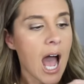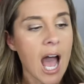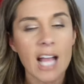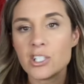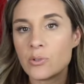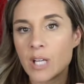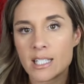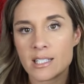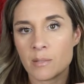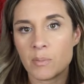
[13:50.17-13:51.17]
I do
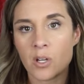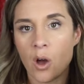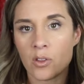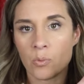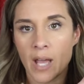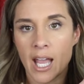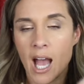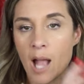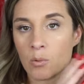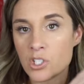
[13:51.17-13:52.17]
not zip it all the way.
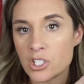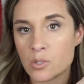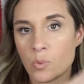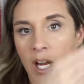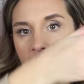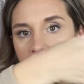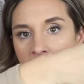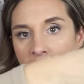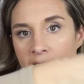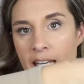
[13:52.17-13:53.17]
I would just wear it,
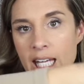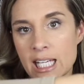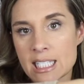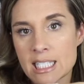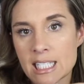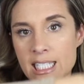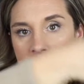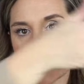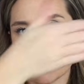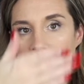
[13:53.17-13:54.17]
and I can easily
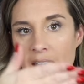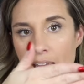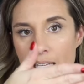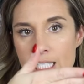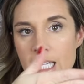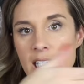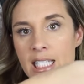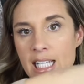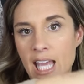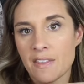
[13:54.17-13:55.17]
slip my hand in
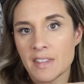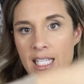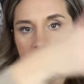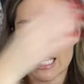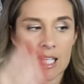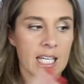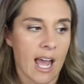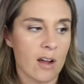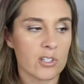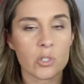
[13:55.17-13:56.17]
to get things in and
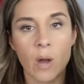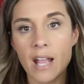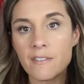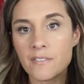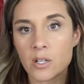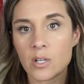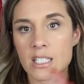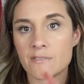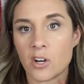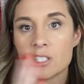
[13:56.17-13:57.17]
out. So I feel,
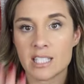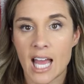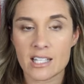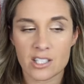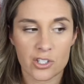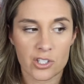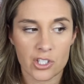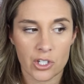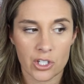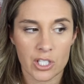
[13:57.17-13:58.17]
as far as that's
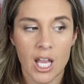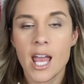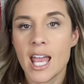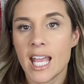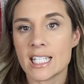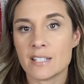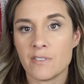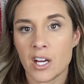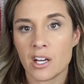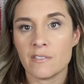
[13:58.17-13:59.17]
concerned, it's
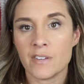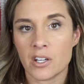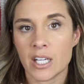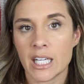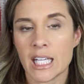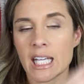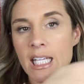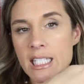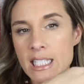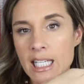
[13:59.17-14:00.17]
very, very
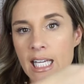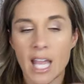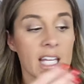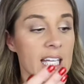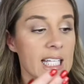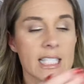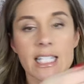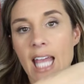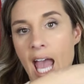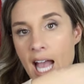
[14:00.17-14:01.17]
easy and can
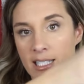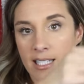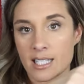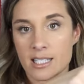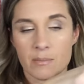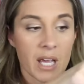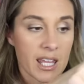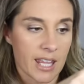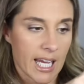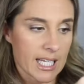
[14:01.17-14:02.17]
easily access my
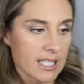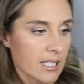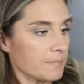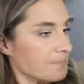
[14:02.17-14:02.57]
things.